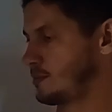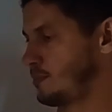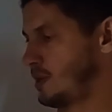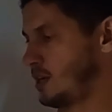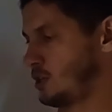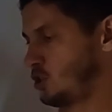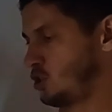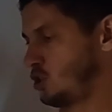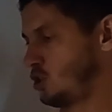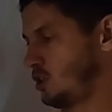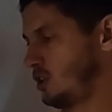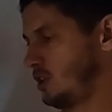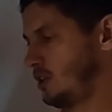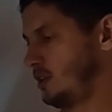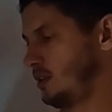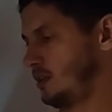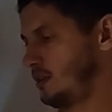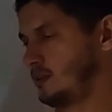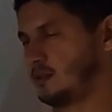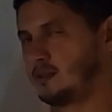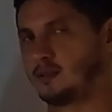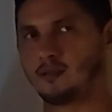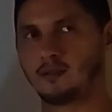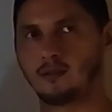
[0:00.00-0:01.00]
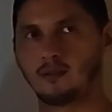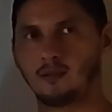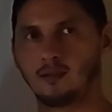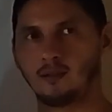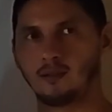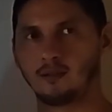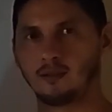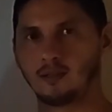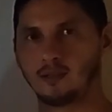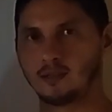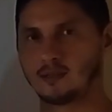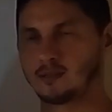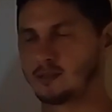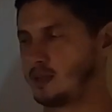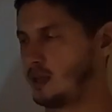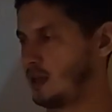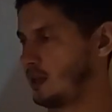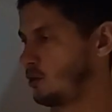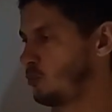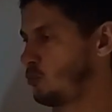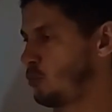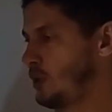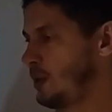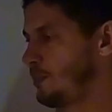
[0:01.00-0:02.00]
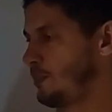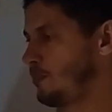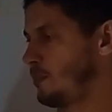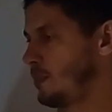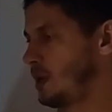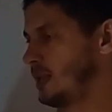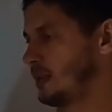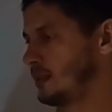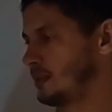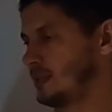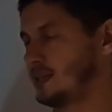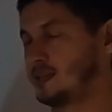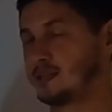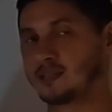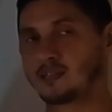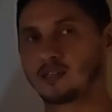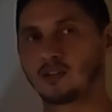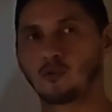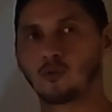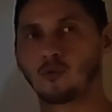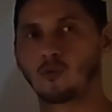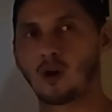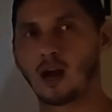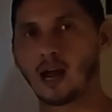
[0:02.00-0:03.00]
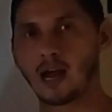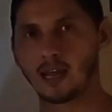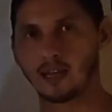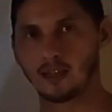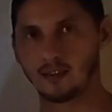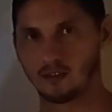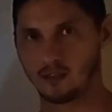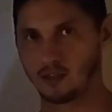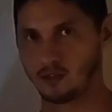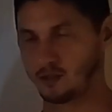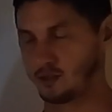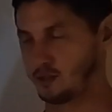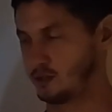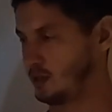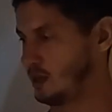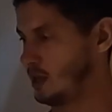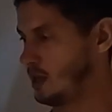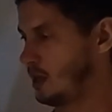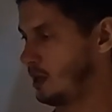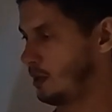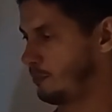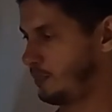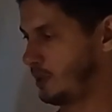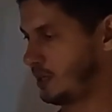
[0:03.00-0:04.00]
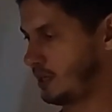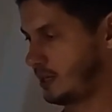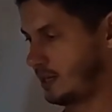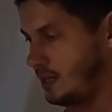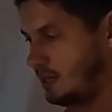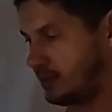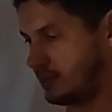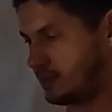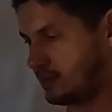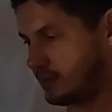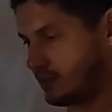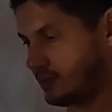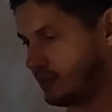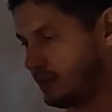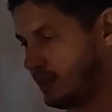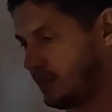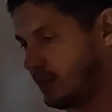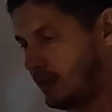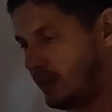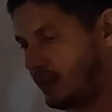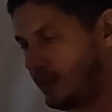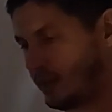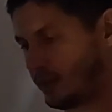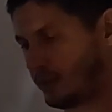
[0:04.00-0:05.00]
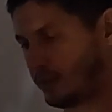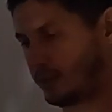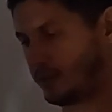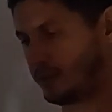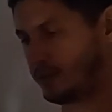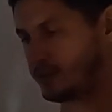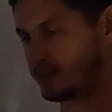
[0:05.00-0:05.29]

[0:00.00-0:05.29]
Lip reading: machine, this equipment is grinder because it